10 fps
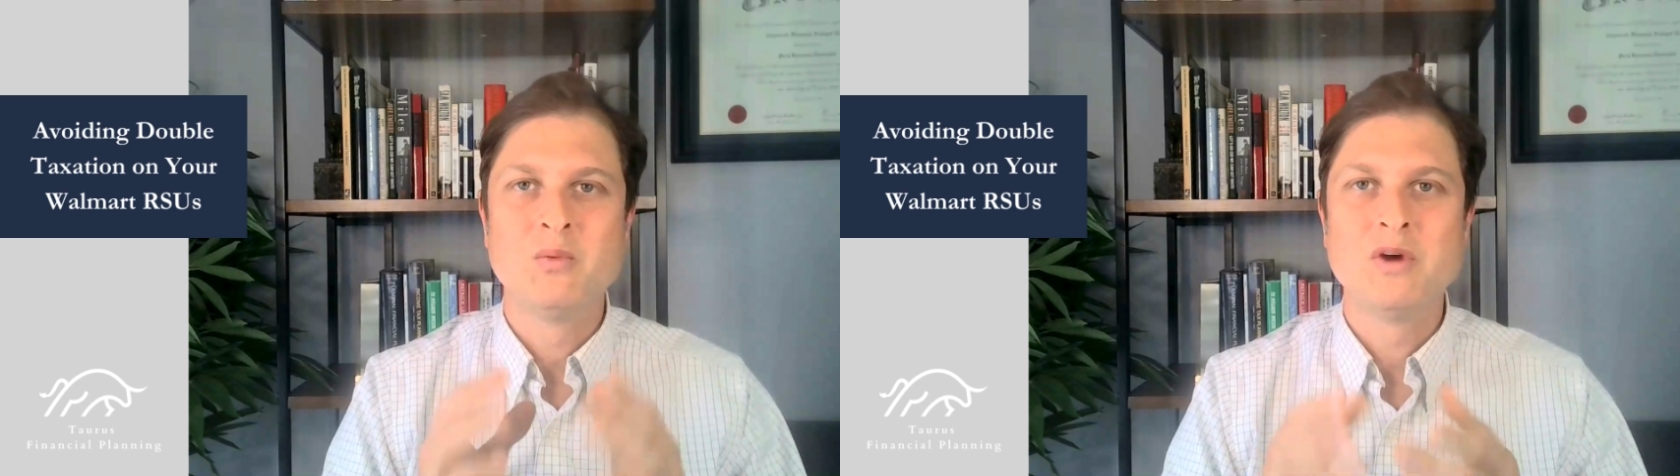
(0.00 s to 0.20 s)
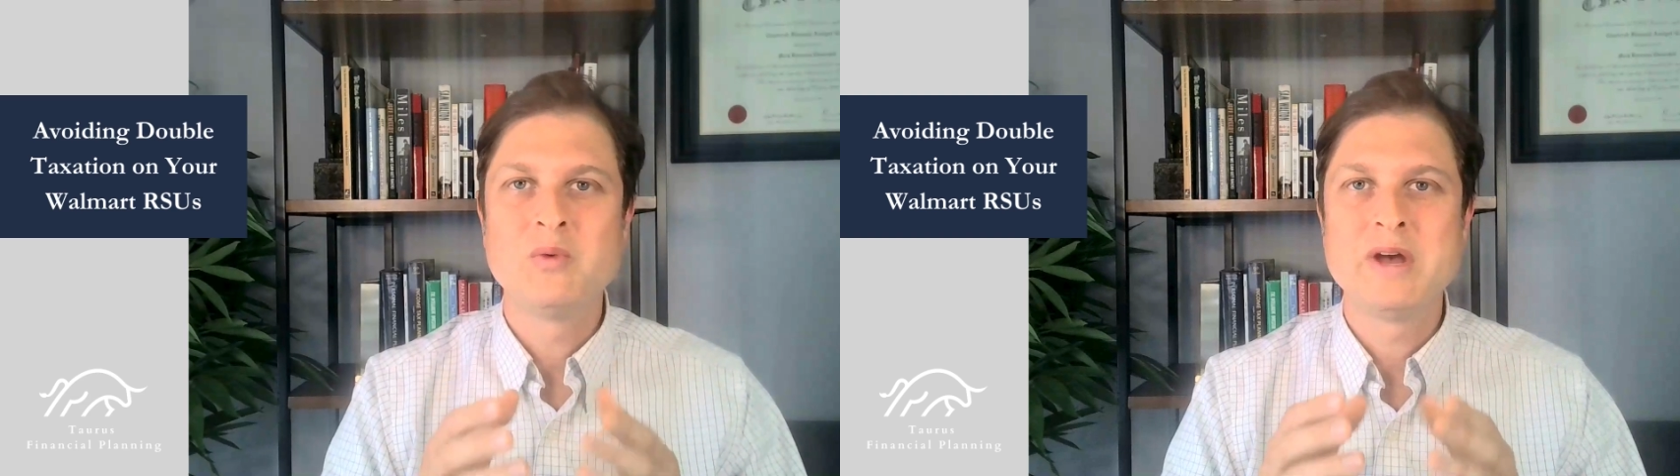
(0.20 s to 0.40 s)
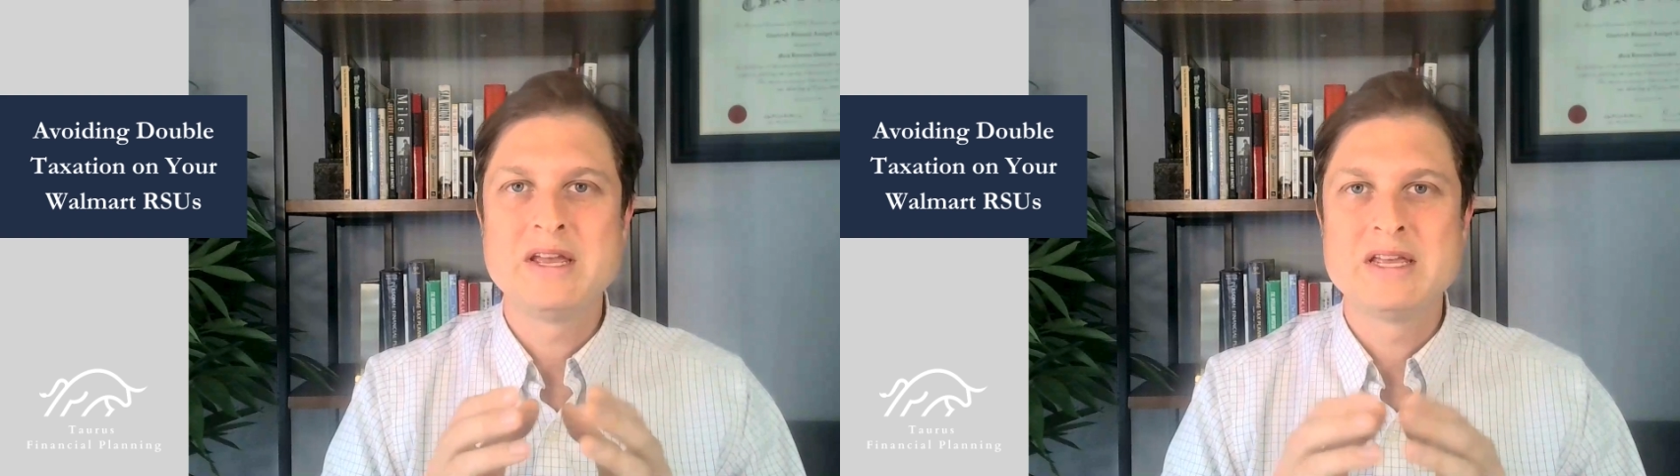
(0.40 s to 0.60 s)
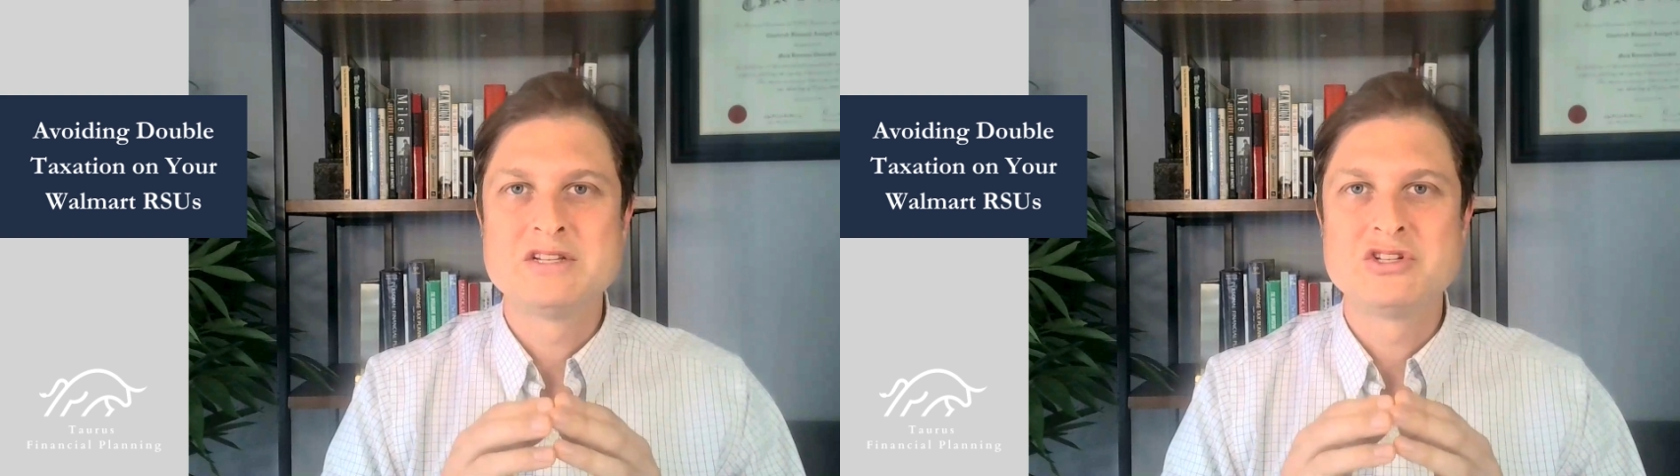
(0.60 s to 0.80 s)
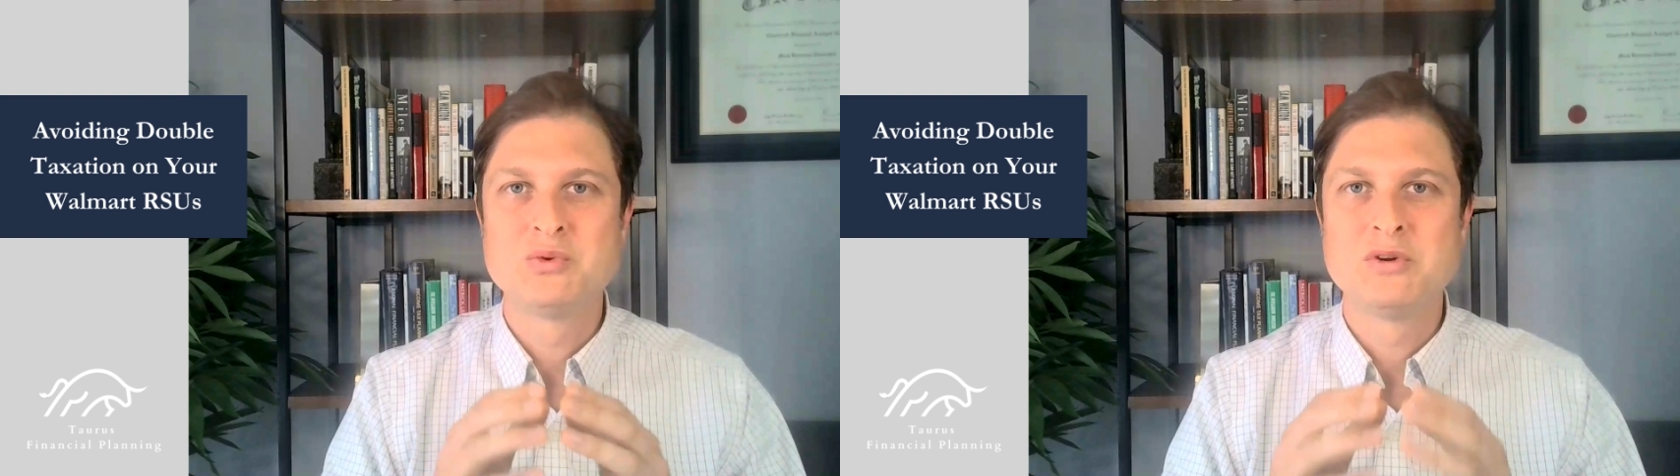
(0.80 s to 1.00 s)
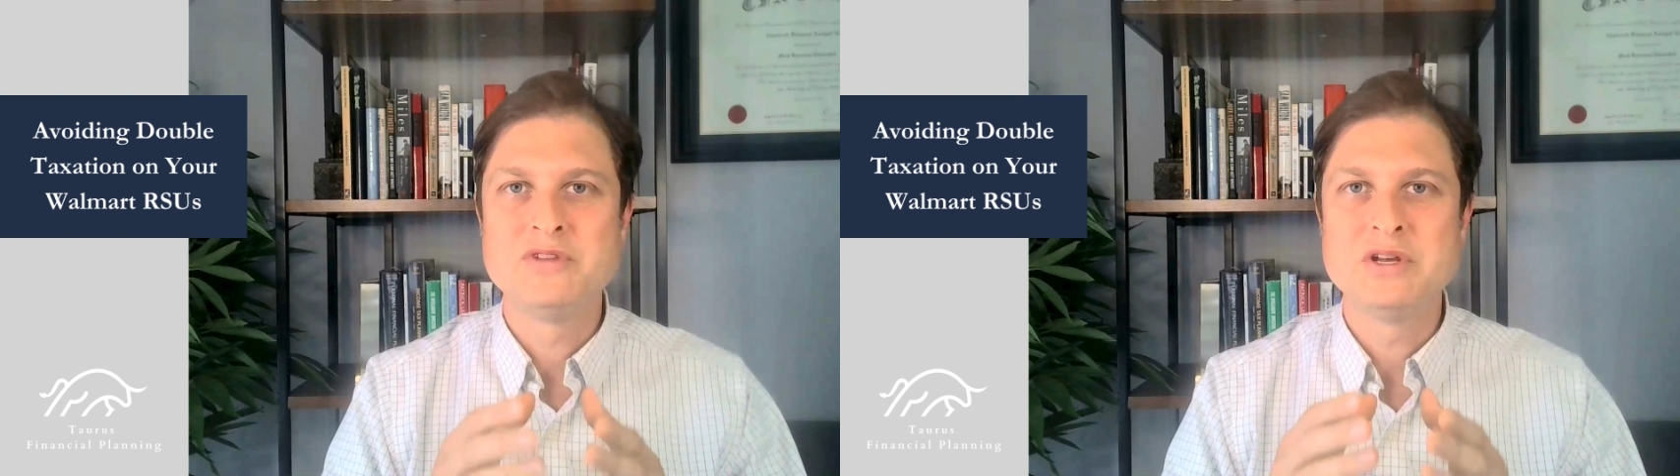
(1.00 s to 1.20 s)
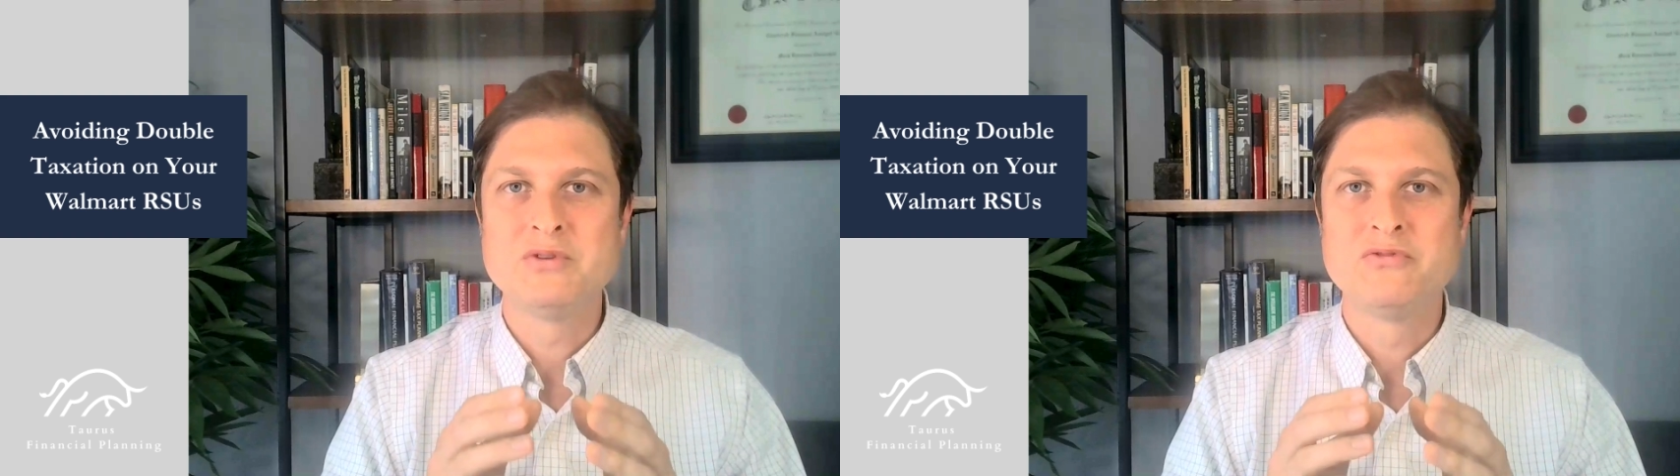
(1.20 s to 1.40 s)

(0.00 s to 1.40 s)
One way is to review